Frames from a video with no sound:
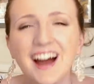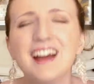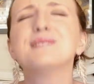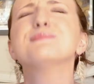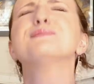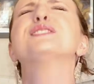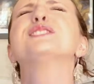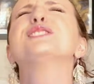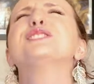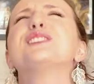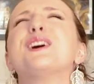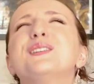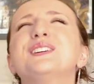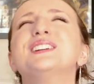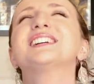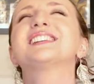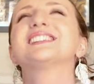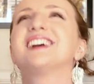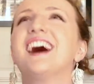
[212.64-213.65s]
I am so
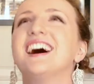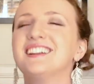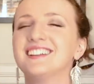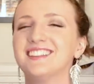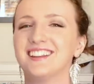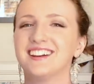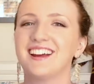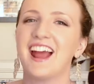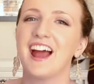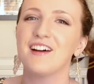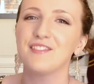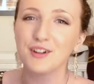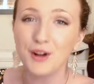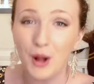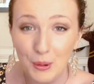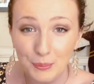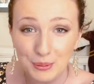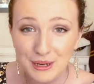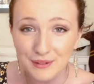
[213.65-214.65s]
excited that I have a
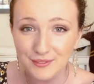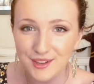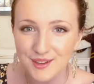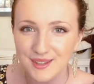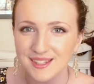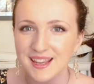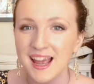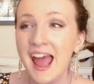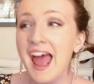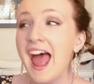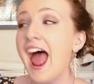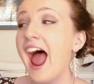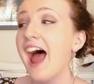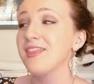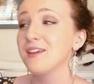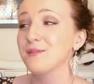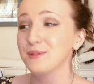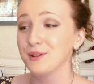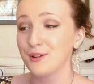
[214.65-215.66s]
copy of this
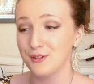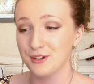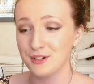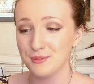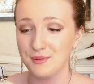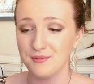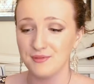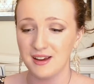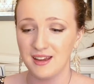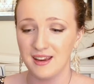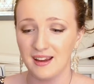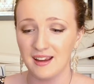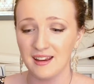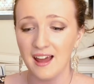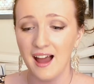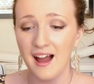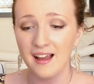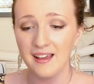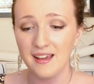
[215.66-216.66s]
and that we're going to be reading
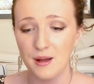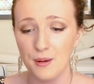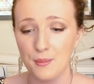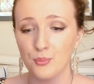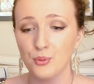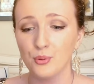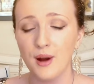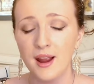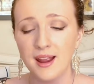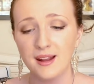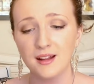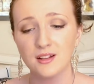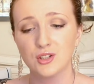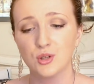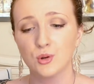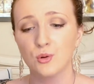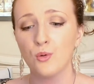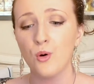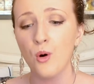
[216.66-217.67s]
it. I am praying
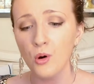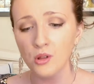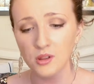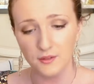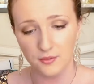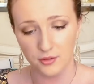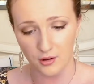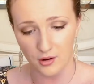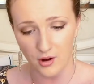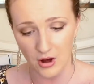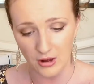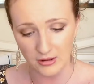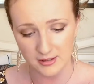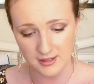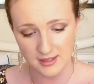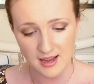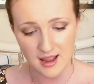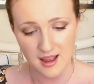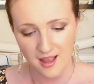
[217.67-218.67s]
to all of the
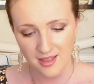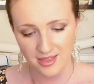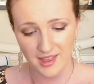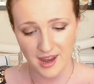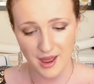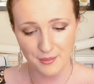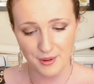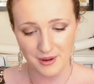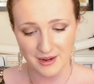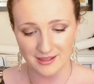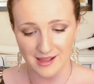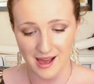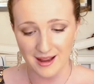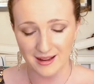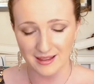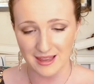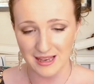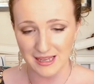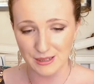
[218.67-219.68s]
gods that I'm gonna
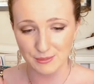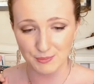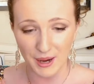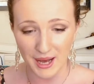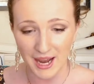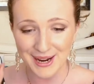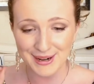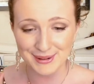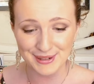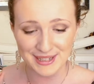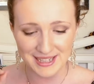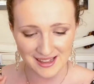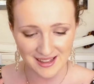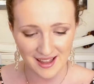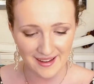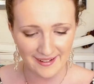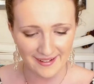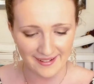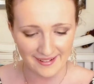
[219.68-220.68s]
like this, but I really
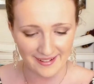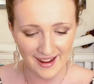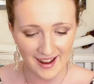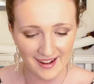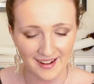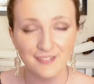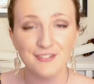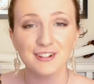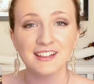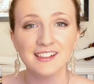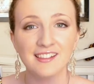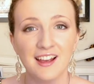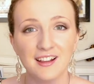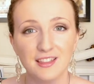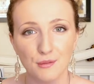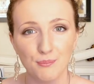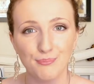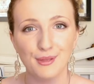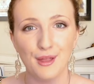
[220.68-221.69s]
like it, and I really
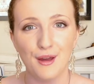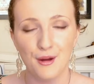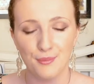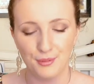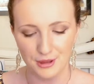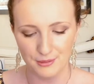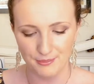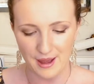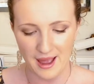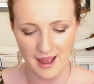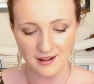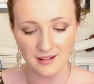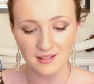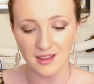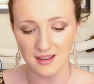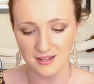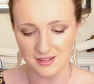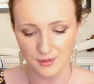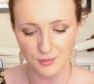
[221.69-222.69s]
like the blurb on the back,
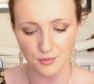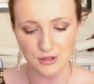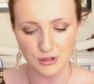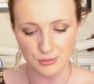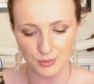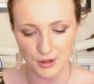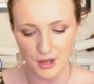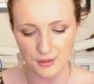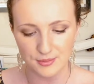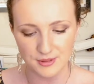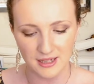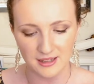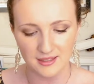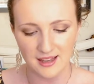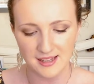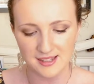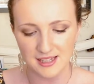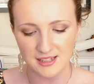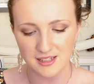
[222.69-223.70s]
like someone's blurbed it, and
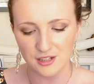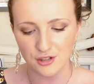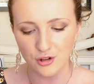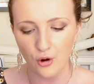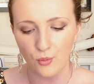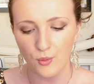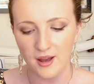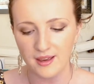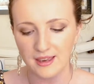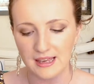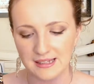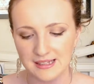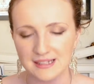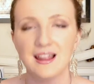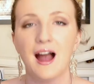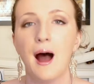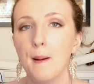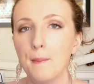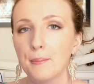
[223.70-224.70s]
they said Snow White gets
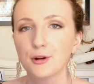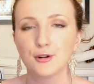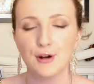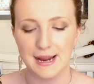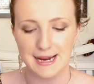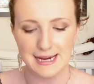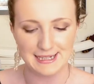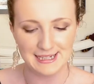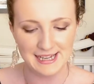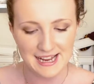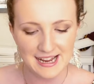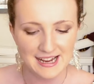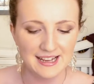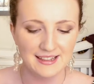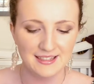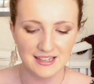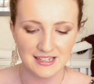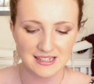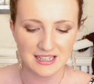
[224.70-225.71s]
an upgrade
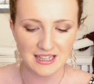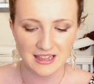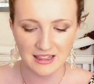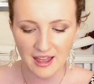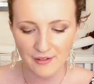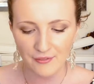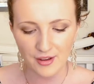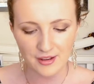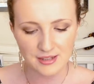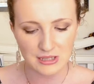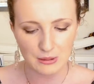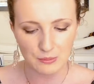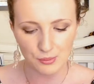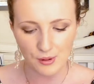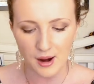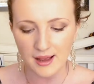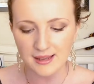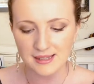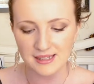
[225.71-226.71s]
in this clever,
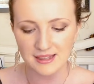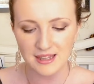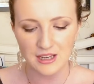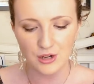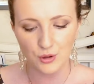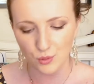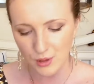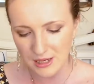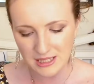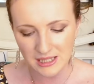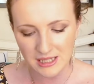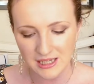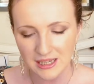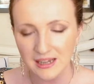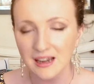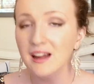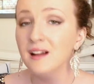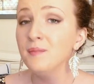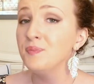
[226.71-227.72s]
surprisingly
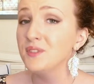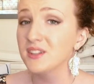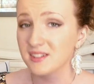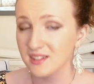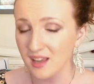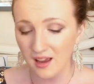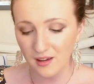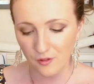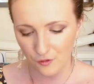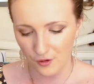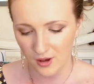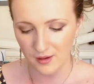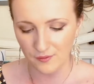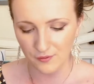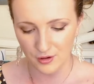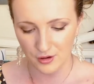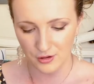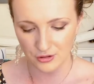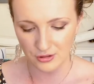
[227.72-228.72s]
gritty sci-fi
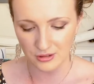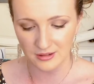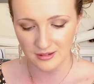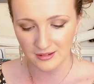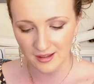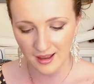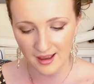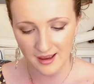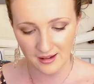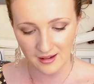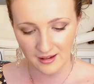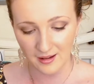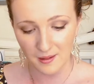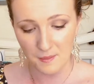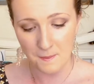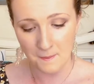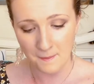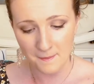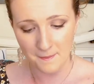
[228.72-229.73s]
version. Like,
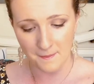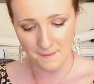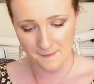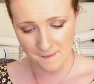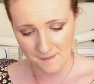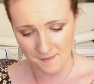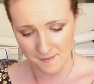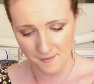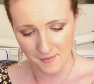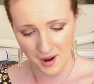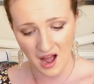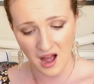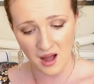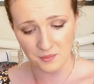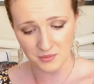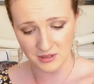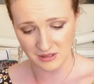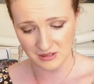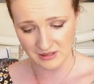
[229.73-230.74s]

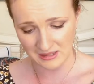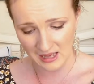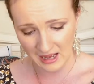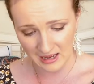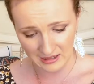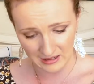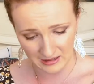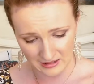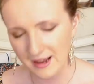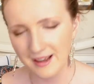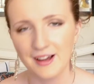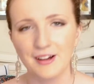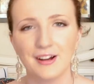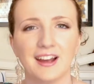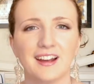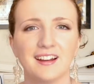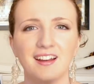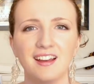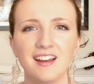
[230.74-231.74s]
I'm excited.
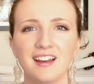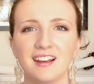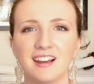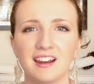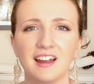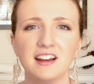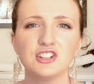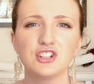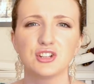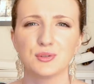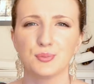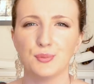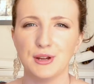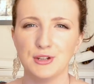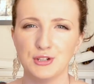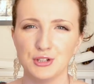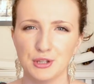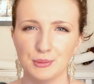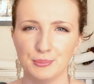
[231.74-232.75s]
Okay, can I just
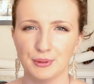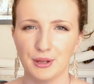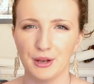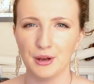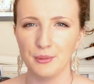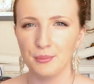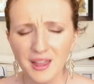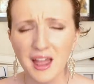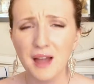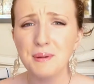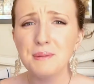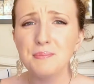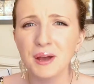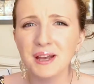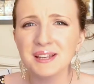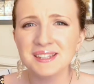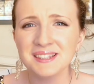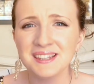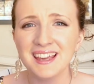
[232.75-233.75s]
read you the blurb? I mean,
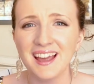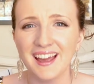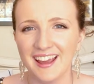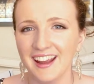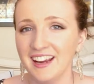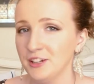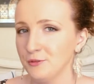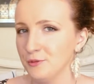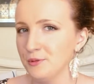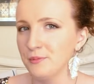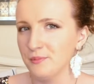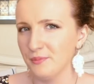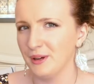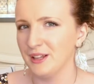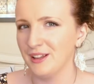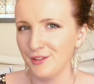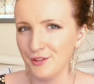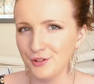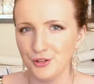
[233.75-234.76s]
personally, I hate it
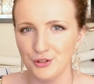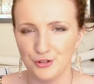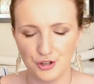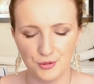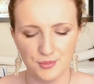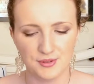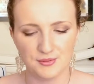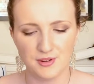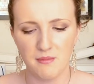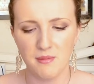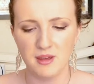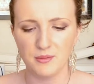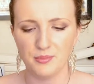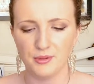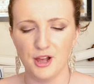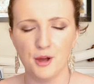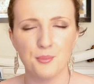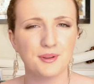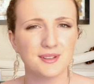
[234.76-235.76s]
when other YouTubers read me the
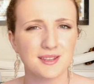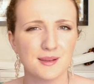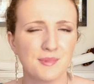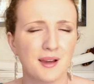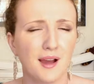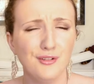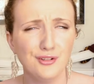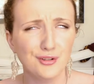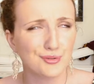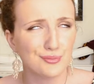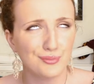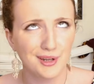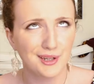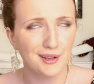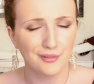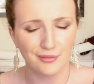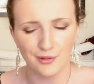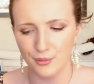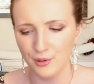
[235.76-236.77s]
blurb, because I'm like, I'll just read
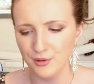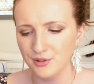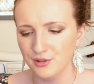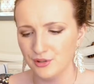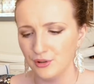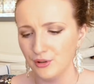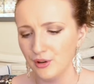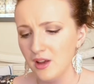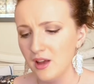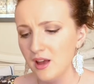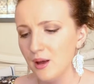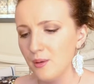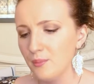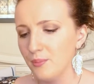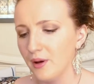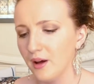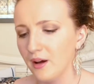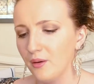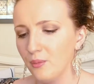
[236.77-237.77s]
it if I want to,
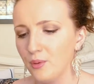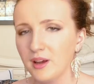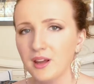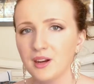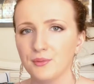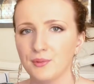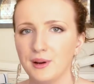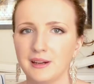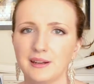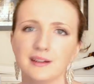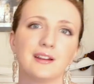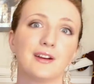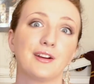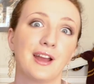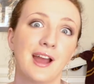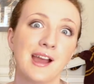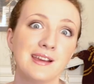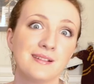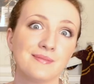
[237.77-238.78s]
but we're gonna read it,
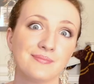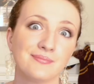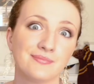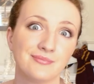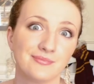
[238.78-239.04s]
okay?